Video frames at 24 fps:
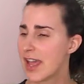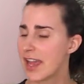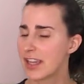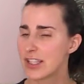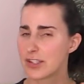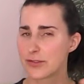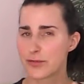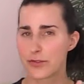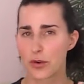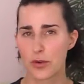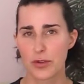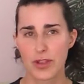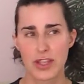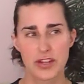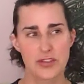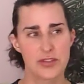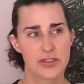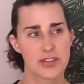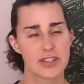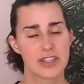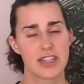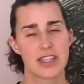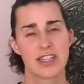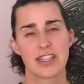exfoliate
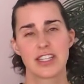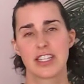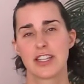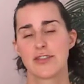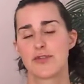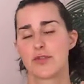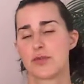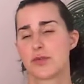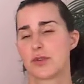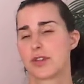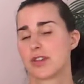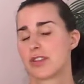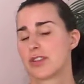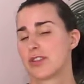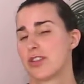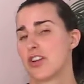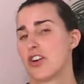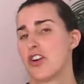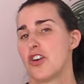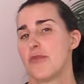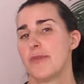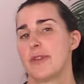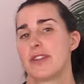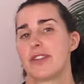your skin, give you a
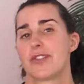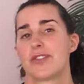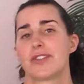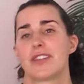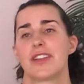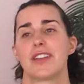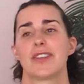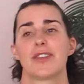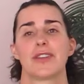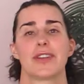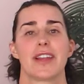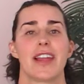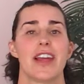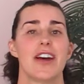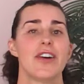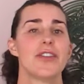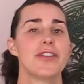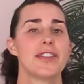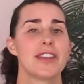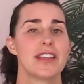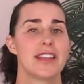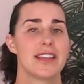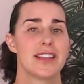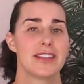glow, make your skin look
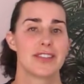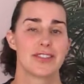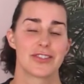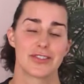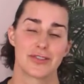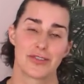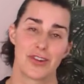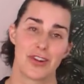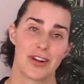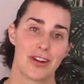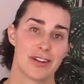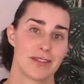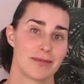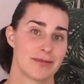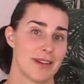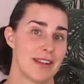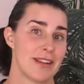healthy and strong.